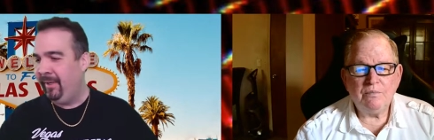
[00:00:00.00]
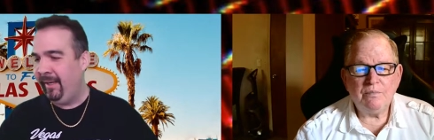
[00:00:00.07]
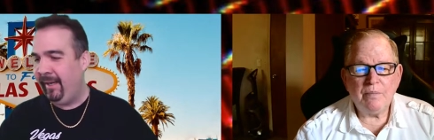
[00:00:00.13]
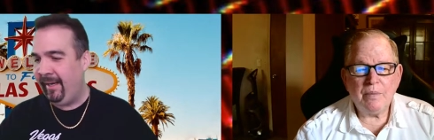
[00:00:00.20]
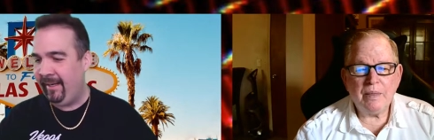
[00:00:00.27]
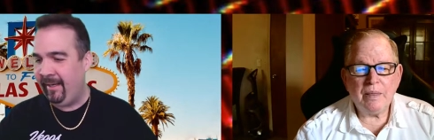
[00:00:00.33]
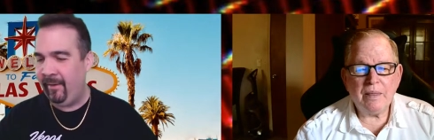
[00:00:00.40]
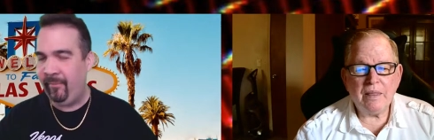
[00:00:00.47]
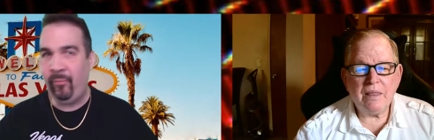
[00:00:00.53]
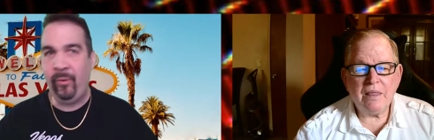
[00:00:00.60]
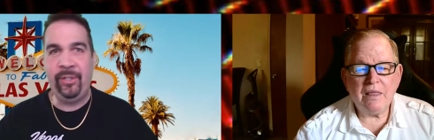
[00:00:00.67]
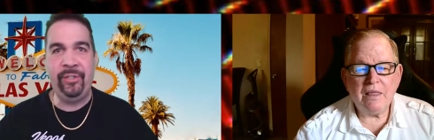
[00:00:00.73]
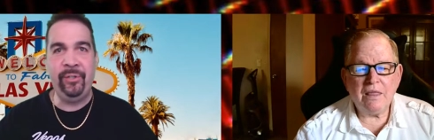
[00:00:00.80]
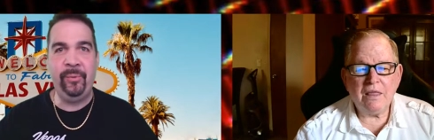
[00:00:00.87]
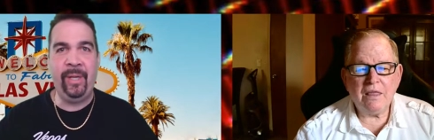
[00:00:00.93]
Speaker 1: and if
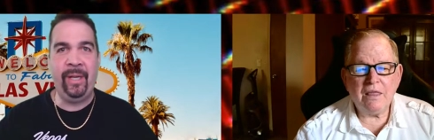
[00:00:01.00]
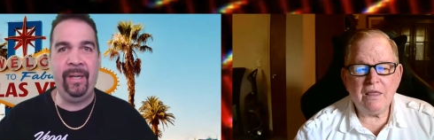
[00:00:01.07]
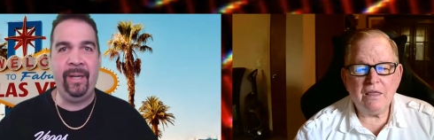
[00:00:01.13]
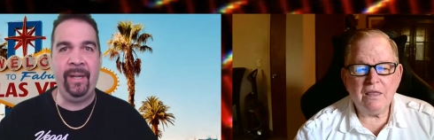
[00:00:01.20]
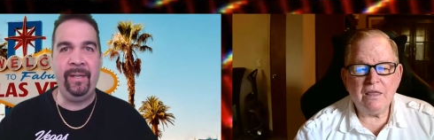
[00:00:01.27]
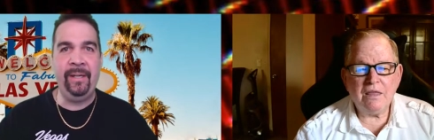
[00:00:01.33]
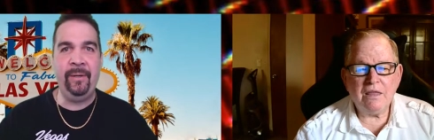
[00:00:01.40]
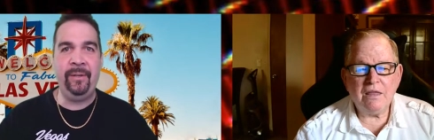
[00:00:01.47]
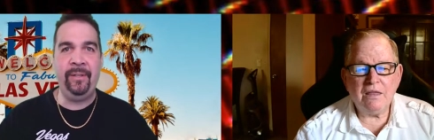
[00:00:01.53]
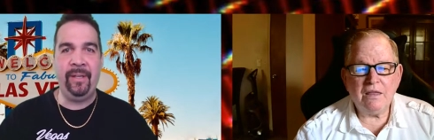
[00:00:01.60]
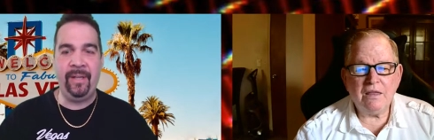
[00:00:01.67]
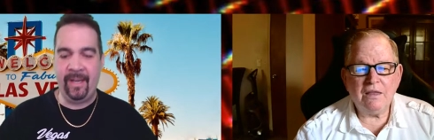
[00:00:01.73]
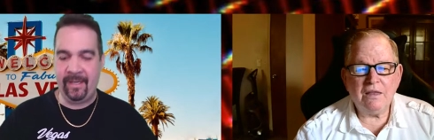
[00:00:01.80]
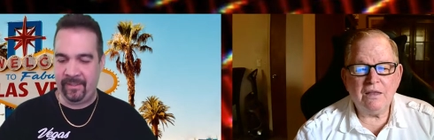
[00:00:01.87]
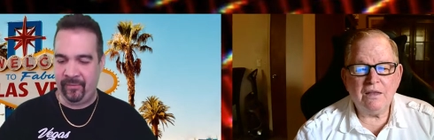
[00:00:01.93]
we do get it in here in
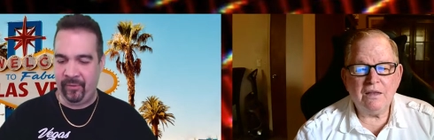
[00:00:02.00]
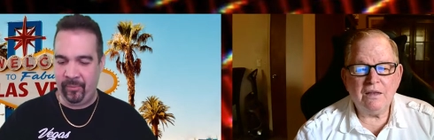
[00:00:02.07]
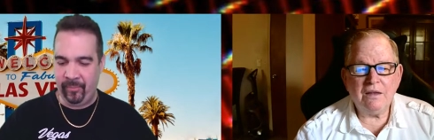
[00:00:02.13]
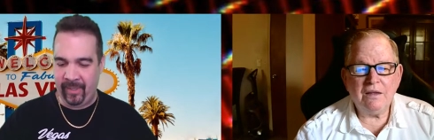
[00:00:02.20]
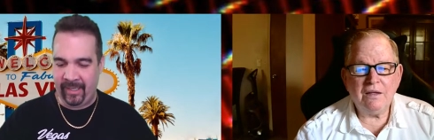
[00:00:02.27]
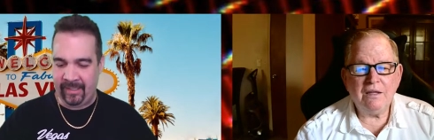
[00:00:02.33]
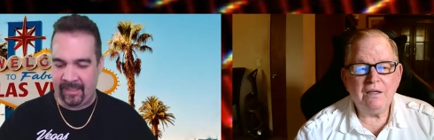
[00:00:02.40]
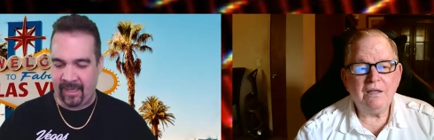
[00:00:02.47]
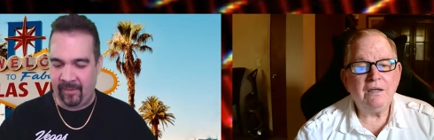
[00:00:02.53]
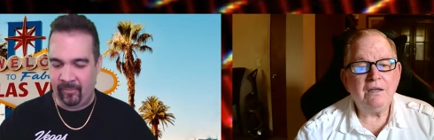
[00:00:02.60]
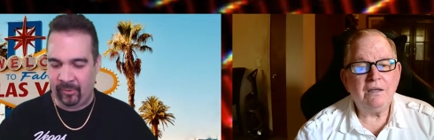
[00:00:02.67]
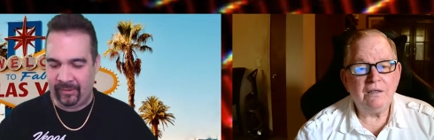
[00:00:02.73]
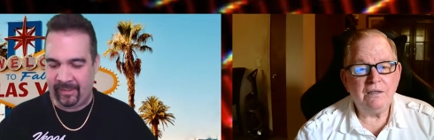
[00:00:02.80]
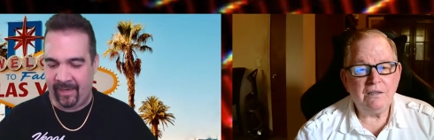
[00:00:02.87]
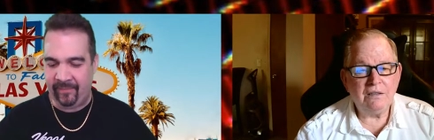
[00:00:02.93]
the next few minutes, I
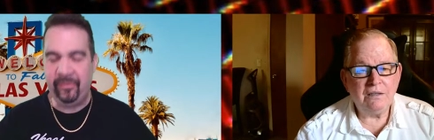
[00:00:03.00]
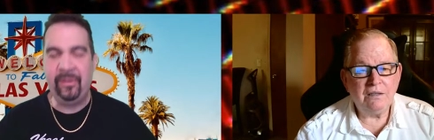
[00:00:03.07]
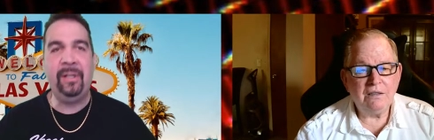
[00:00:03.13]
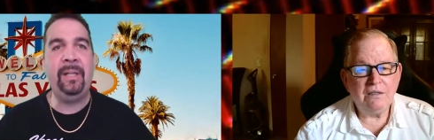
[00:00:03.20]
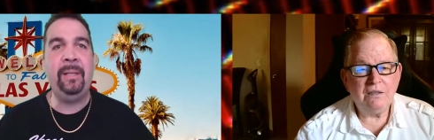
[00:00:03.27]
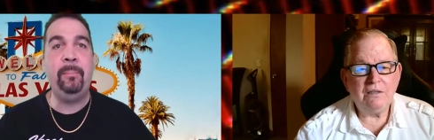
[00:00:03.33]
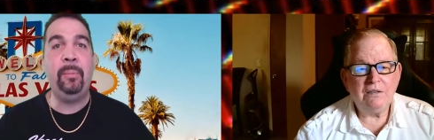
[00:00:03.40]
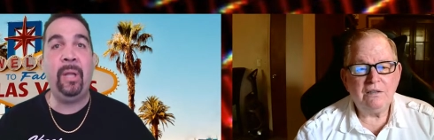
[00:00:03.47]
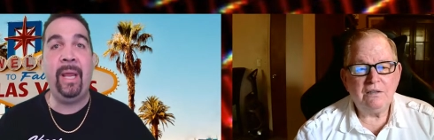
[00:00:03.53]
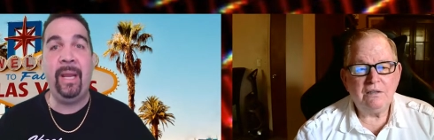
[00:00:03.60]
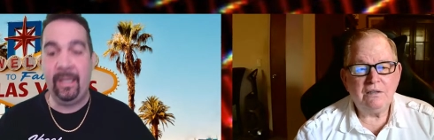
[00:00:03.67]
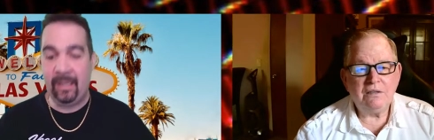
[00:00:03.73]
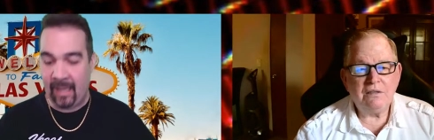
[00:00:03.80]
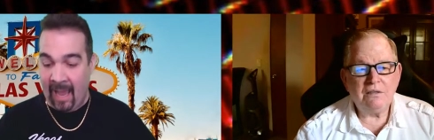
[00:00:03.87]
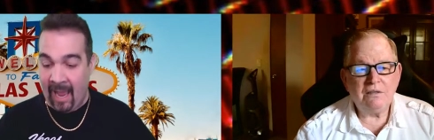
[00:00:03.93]
will definitely play
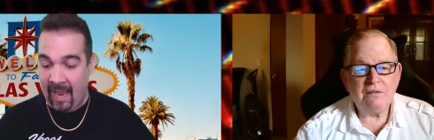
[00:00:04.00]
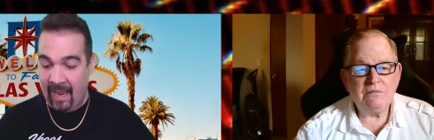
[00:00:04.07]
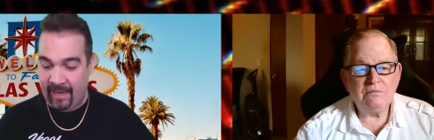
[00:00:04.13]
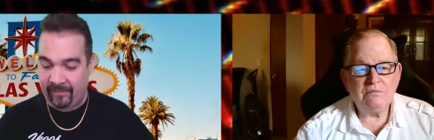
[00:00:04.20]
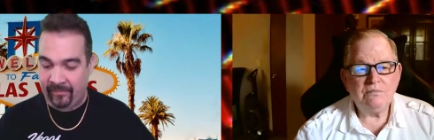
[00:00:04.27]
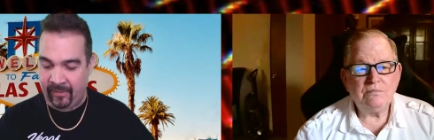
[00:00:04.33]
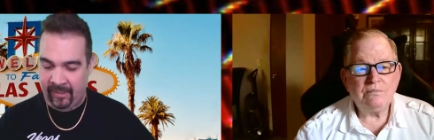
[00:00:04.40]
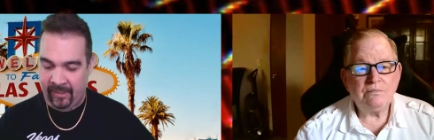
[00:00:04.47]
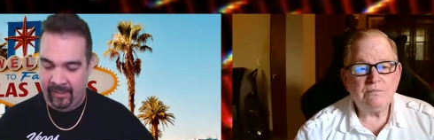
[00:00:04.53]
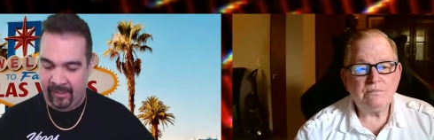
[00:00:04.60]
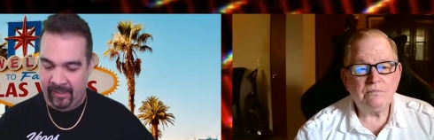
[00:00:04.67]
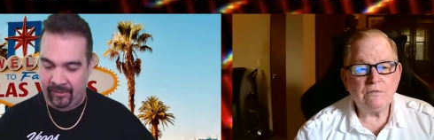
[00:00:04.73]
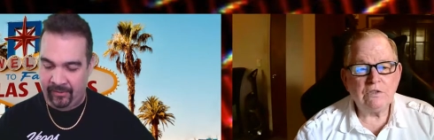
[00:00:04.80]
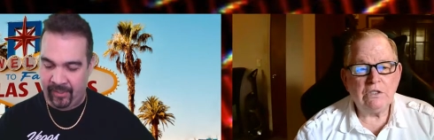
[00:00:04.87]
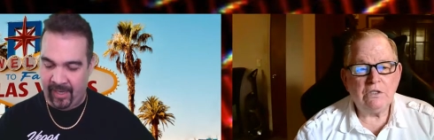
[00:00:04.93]
it live.
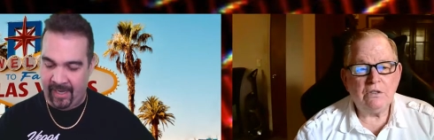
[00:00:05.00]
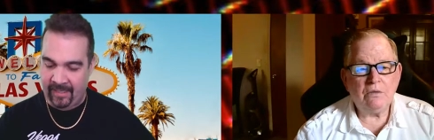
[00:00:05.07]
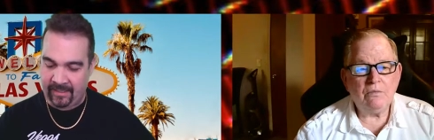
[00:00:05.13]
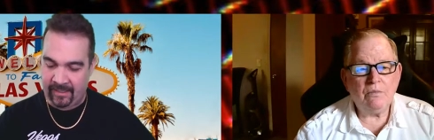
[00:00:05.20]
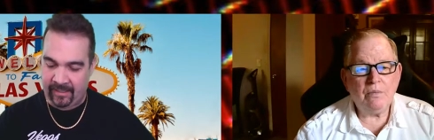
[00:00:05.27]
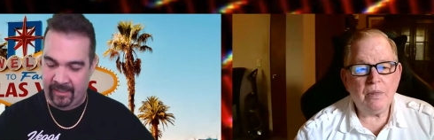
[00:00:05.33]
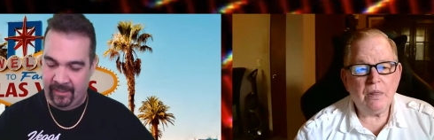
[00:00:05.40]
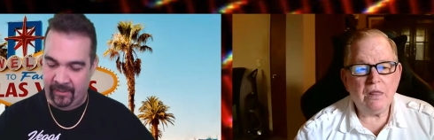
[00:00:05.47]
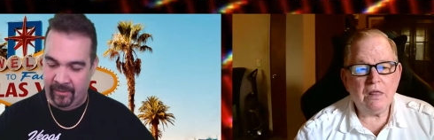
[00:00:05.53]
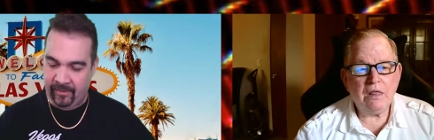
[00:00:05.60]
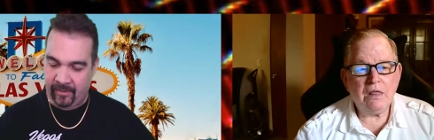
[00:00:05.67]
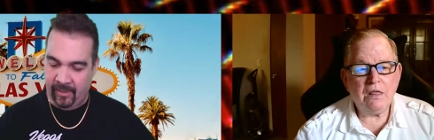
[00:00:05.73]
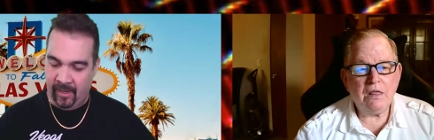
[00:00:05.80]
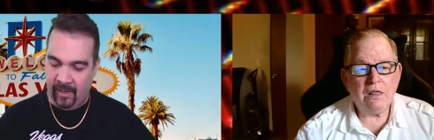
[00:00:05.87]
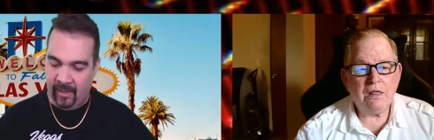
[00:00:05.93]
And you guys can
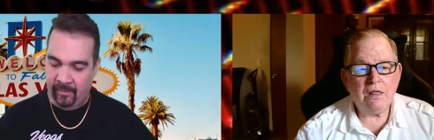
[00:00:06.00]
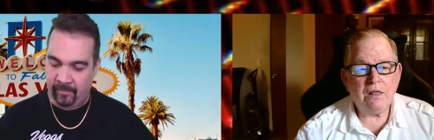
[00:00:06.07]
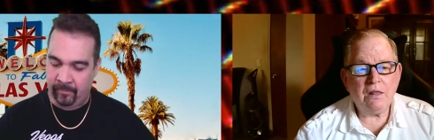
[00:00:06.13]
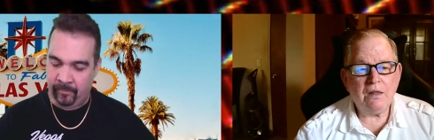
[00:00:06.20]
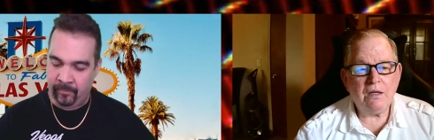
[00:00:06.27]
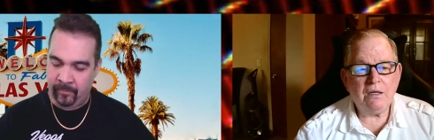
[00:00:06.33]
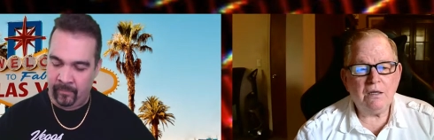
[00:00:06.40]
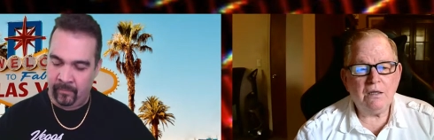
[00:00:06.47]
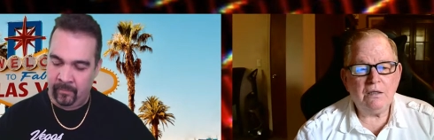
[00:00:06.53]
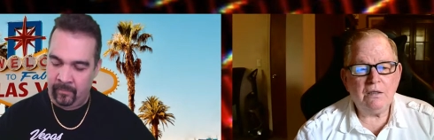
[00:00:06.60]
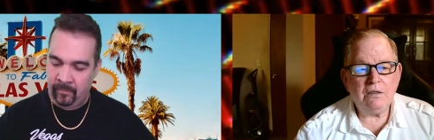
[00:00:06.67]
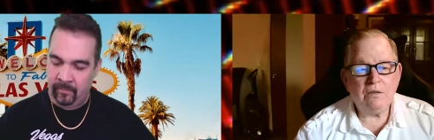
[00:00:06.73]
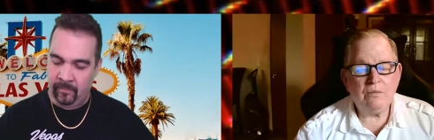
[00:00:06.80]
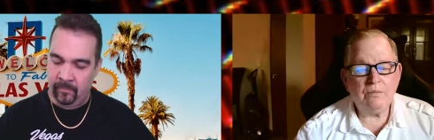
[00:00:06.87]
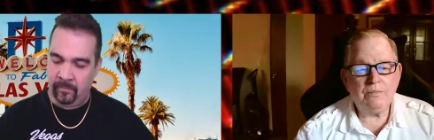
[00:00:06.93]
hear, um,
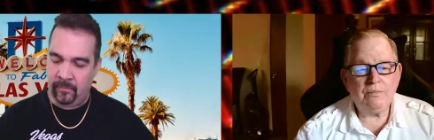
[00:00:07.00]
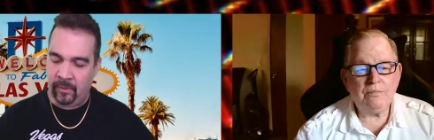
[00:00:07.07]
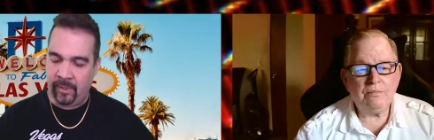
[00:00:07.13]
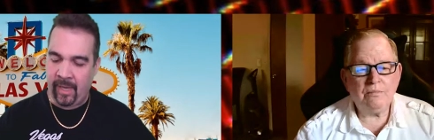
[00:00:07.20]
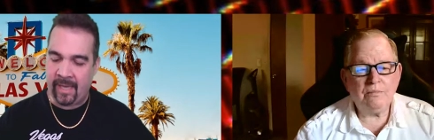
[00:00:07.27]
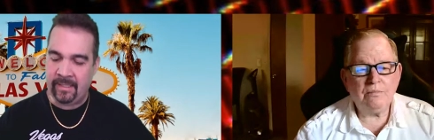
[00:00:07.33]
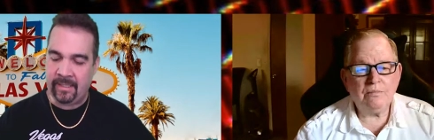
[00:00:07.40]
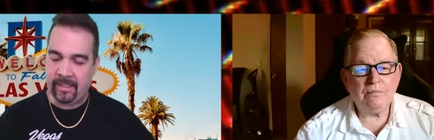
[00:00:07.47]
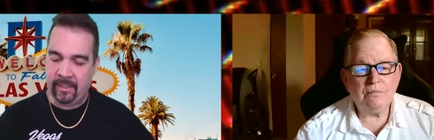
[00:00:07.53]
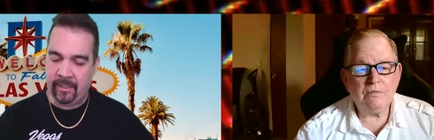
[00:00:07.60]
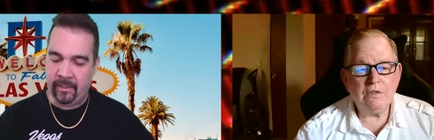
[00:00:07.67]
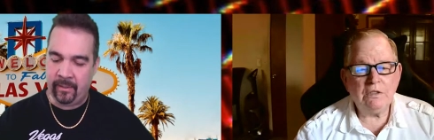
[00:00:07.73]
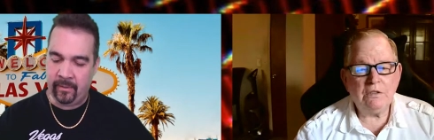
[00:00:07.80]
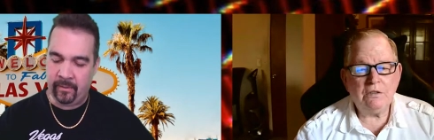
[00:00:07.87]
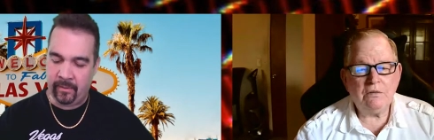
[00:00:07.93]
you guys can
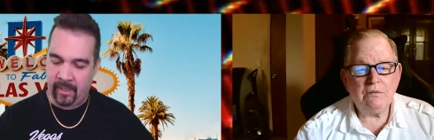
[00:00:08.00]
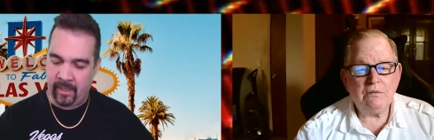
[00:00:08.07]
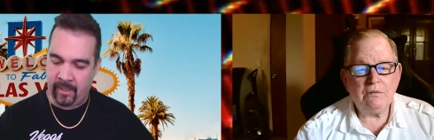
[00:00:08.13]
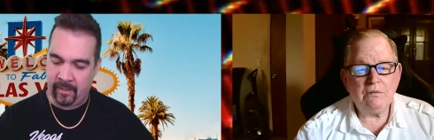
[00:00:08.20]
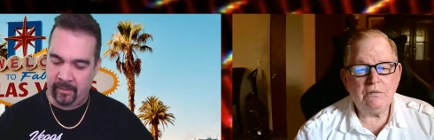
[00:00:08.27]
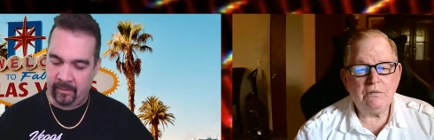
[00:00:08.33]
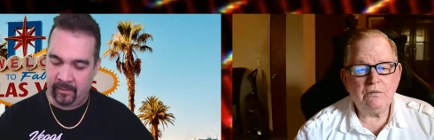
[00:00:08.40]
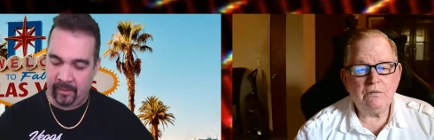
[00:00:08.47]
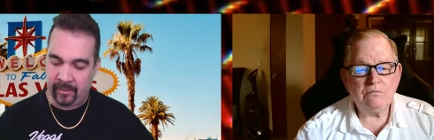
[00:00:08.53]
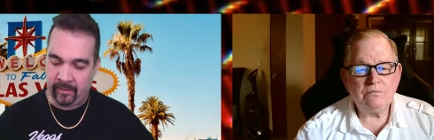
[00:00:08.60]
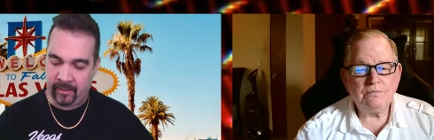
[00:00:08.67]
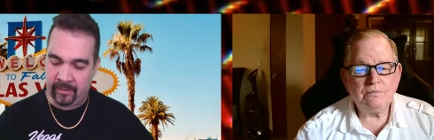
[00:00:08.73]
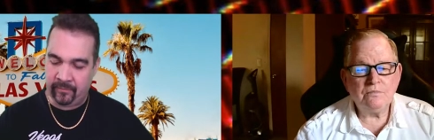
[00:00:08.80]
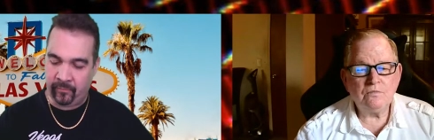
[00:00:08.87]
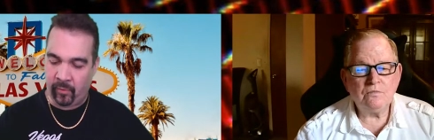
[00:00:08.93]
hear uh, the
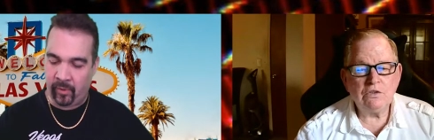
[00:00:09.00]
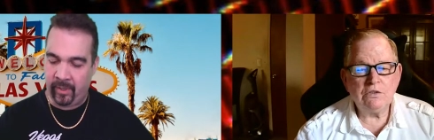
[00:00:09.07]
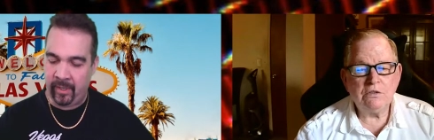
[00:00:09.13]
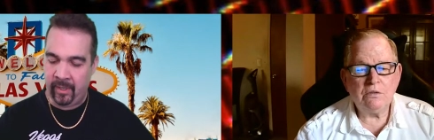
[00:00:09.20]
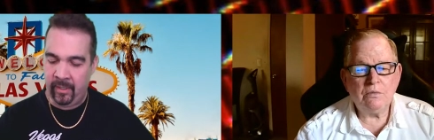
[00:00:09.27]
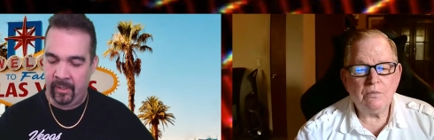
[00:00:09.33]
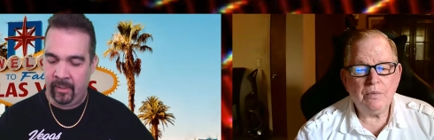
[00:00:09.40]
lyrics for it.